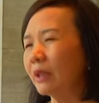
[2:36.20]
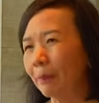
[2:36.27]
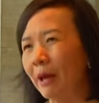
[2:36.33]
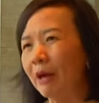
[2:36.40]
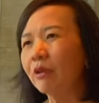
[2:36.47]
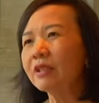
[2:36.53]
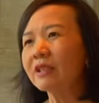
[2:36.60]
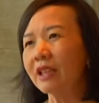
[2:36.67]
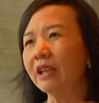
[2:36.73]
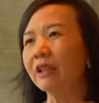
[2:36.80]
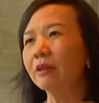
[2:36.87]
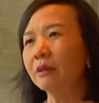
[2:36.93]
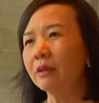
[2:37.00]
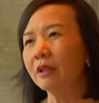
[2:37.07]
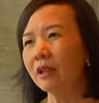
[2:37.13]
parents
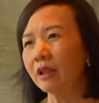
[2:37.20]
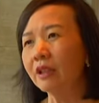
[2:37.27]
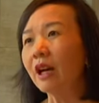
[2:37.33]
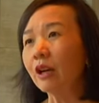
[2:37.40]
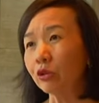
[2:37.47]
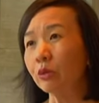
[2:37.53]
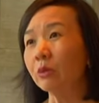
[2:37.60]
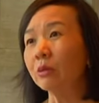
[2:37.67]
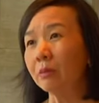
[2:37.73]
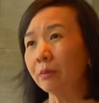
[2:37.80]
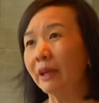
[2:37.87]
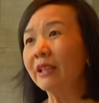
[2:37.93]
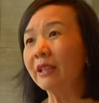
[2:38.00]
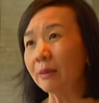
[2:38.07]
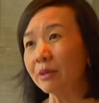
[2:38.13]
can learn how to
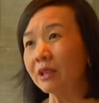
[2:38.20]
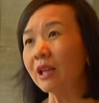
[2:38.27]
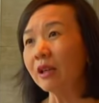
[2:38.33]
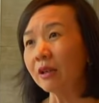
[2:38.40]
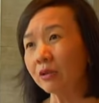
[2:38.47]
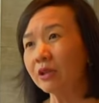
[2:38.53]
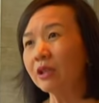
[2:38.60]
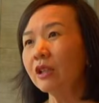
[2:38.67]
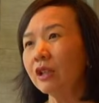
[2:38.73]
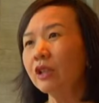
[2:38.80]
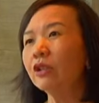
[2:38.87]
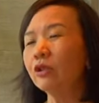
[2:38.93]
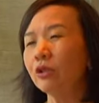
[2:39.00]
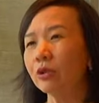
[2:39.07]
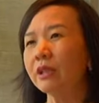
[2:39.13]
bake themselves
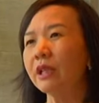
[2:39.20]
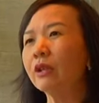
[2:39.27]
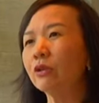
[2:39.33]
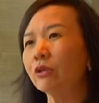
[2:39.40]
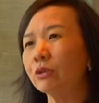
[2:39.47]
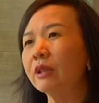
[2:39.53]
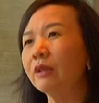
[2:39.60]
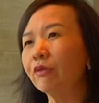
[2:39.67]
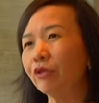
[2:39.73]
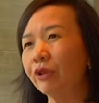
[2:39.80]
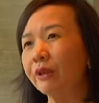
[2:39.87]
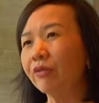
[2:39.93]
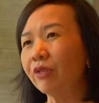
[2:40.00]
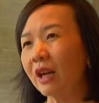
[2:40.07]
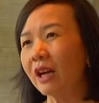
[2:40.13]
using
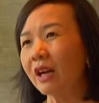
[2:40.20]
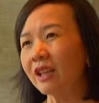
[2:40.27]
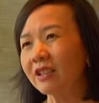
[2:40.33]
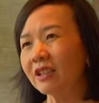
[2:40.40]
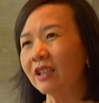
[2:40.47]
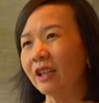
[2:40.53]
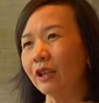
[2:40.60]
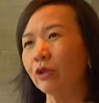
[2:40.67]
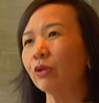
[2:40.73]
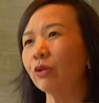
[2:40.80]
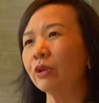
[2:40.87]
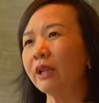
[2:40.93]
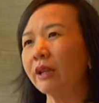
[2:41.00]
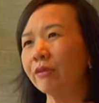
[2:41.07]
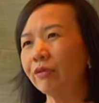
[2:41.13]
gluten-free flours like
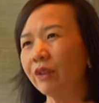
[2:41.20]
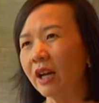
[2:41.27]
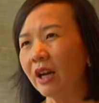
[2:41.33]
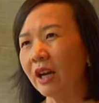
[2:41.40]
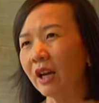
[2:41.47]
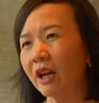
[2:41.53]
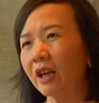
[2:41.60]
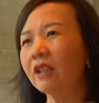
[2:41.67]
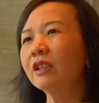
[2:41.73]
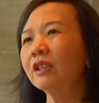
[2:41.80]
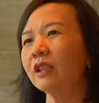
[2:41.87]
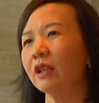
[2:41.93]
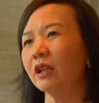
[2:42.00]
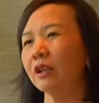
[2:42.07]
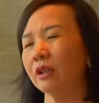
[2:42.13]
coconut flour,
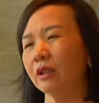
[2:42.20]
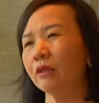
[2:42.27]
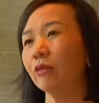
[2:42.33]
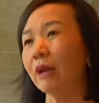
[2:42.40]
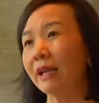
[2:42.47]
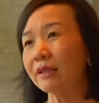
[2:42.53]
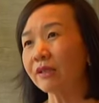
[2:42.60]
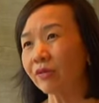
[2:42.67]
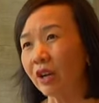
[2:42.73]
rice